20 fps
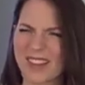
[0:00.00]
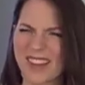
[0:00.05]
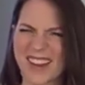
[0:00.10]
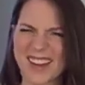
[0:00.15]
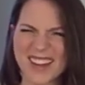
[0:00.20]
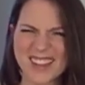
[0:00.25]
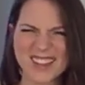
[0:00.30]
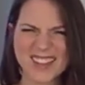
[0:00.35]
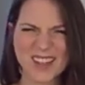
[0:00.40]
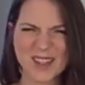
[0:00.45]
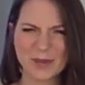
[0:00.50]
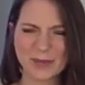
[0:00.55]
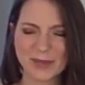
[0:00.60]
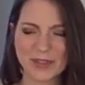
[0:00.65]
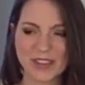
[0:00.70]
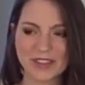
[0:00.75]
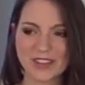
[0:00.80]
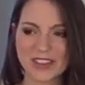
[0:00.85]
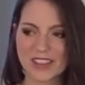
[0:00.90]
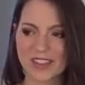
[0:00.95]
like I said in
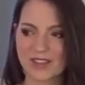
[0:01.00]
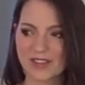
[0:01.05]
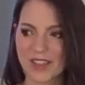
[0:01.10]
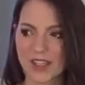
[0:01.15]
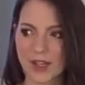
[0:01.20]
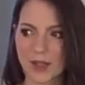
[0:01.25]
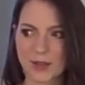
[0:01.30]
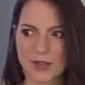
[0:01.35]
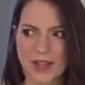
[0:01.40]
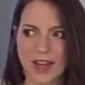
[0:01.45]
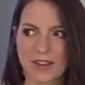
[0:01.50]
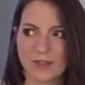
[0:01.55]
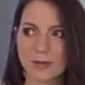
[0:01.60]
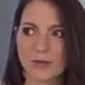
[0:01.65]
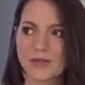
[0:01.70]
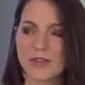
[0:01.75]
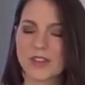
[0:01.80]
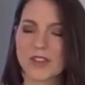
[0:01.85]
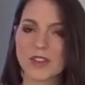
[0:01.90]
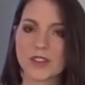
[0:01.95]
previous videos, I've
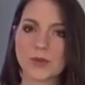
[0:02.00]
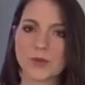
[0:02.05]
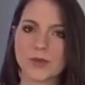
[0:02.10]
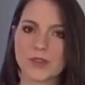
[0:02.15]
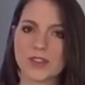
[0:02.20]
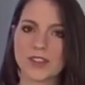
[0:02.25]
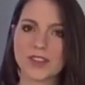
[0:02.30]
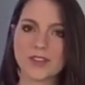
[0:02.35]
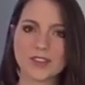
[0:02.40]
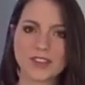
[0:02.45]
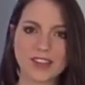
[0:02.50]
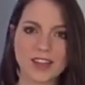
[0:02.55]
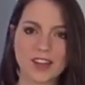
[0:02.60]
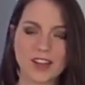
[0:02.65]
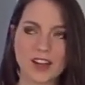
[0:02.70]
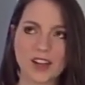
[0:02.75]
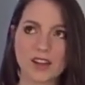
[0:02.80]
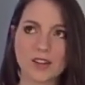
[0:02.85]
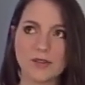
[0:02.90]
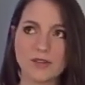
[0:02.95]
been feeling really, really
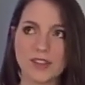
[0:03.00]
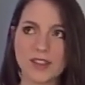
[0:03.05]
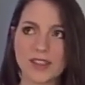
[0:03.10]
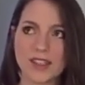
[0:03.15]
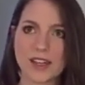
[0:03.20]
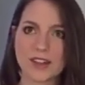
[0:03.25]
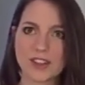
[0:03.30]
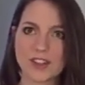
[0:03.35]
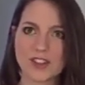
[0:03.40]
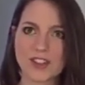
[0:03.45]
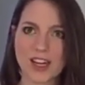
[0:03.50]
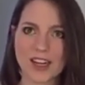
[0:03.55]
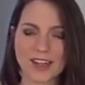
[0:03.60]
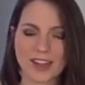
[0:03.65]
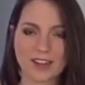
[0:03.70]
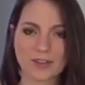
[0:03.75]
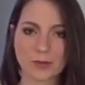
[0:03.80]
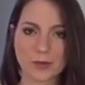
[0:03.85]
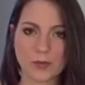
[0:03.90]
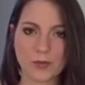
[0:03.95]
good, really
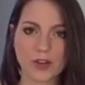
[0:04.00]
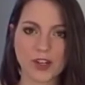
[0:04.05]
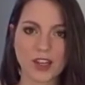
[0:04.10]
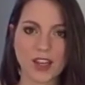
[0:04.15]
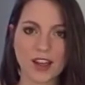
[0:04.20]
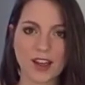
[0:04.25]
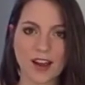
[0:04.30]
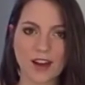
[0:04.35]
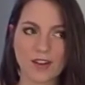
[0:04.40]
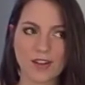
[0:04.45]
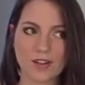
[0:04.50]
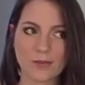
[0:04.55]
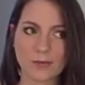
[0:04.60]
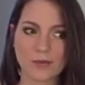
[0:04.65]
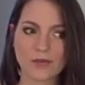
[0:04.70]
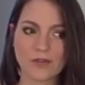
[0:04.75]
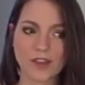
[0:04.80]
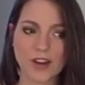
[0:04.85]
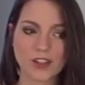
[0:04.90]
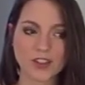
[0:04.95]
energetic. I've been working out, I've
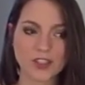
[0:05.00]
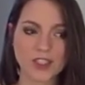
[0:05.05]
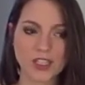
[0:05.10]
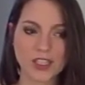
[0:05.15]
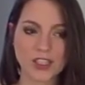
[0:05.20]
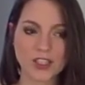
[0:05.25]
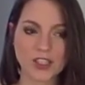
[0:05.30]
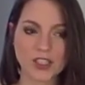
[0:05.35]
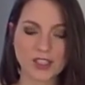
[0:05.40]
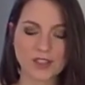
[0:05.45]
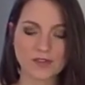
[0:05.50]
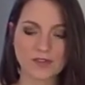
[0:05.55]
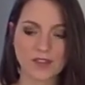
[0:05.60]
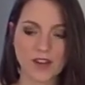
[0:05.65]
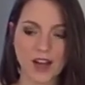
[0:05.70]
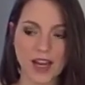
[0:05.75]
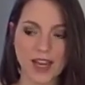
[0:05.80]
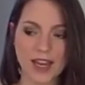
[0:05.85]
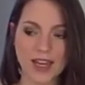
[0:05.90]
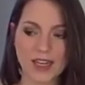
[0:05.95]
been functioning just
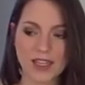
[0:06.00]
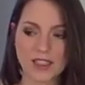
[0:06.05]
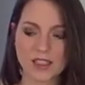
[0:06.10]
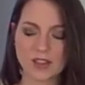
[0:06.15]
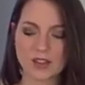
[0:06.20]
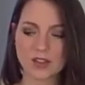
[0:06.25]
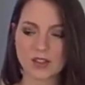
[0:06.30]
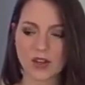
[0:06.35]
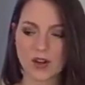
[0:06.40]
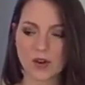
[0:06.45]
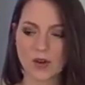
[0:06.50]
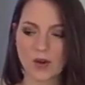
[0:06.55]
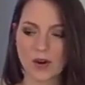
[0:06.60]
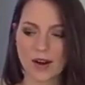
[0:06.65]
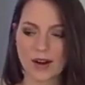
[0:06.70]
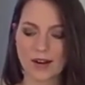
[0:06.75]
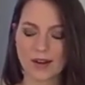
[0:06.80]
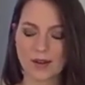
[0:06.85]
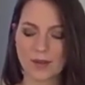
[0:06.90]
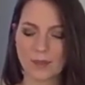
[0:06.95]
fine, and so
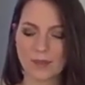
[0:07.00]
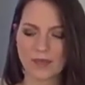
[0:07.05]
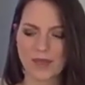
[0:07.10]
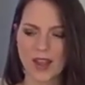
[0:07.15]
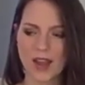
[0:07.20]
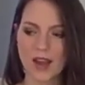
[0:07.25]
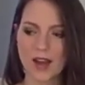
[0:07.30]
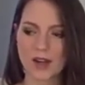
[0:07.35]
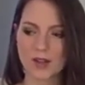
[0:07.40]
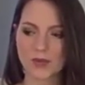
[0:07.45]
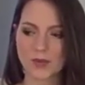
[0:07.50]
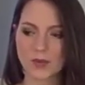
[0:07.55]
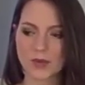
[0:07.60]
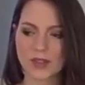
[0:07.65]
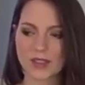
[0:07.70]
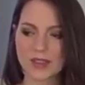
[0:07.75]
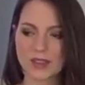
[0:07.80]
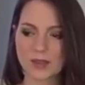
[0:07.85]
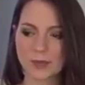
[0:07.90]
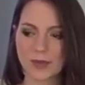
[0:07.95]
I was
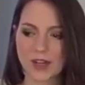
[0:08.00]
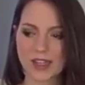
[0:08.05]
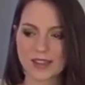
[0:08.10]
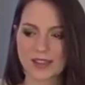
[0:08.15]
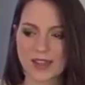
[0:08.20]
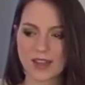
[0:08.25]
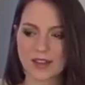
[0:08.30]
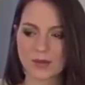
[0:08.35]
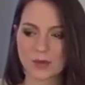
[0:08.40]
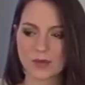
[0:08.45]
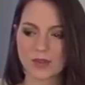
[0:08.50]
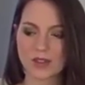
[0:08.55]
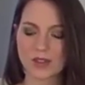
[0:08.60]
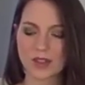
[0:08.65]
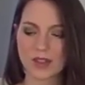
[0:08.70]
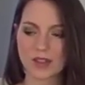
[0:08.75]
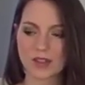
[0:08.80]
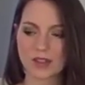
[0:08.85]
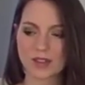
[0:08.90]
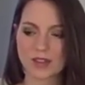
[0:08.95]
really surprised that I
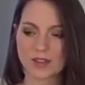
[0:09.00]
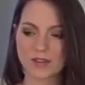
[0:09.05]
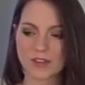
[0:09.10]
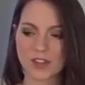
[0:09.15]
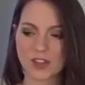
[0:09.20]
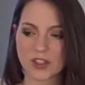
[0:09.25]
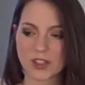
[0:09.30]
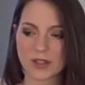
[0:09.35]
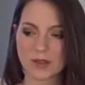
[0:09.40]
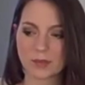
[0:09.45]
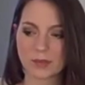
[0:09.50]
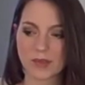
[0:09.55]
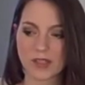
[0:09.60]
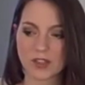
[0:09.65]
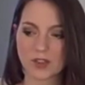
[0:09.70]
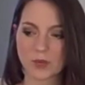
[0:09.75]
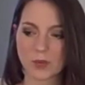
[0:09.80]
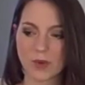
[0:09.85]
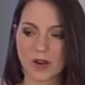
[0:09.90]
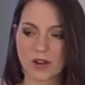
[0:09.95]
was deficient in
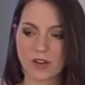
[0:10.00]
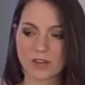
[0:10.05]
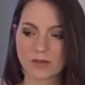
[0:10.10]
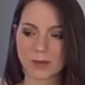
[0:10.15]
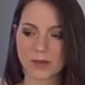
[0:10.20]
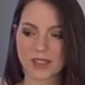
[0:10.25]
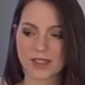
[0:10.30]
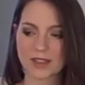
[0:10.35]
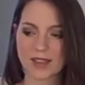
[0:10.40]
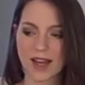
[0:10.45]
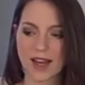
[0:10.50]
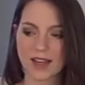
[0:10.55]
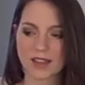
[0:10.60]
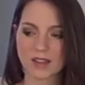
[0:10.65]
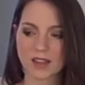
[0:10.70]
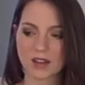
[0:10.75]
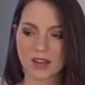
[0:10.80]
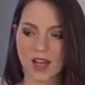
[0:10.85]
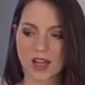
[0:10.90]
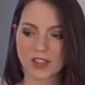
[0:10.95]
B12 because that
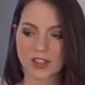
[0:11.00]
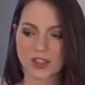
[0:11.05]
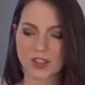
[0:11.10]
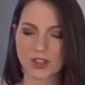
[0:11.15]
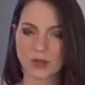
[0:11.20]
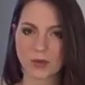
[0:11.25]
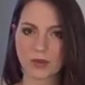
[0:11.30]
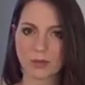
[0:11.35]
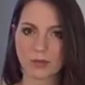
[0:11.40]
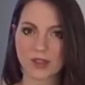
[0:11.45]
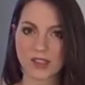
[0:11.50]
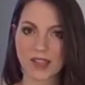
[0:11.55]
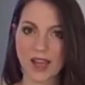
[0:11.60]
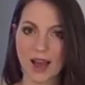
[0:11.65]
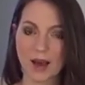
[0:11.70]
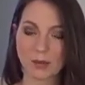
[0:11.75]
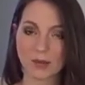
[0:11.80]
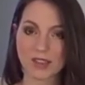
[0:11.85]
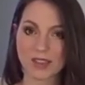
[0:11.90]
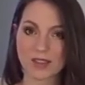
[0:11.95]
has a lot to do with
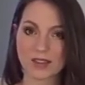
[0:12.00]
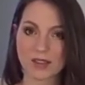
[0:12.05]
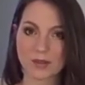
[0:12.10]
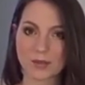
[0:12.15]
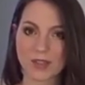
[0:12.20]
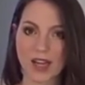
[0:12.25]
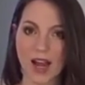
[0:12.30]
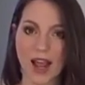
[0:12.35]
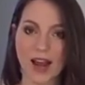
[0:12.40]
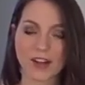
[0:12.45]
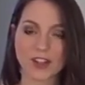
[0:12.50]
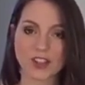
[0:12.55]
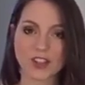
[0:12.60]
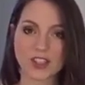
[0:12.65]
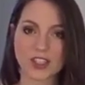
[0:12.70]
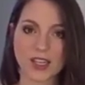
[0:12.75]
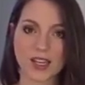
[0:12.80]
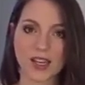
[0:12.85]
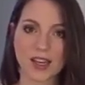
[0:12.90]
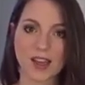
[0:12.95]
metabolism and
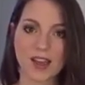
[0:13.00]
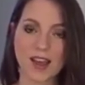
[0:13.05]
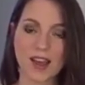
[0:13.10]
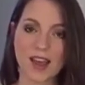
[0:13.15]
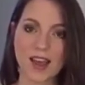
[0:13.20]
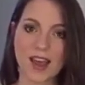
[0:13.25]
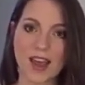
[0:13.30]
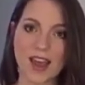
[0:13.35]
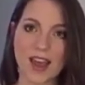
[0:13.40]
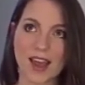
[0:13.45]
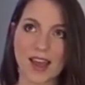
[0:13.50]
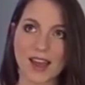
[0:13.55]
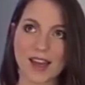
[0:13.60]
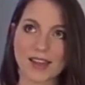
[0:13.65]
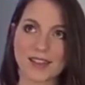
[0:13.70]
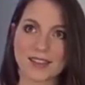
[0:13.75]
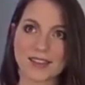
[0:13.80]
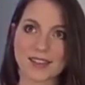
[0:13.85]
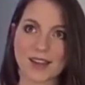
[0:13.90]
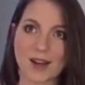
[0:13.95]
energy.
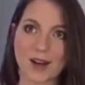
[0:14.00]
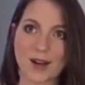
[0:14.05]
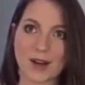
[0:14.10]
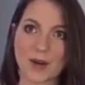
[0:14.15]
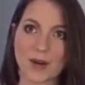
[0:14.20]
And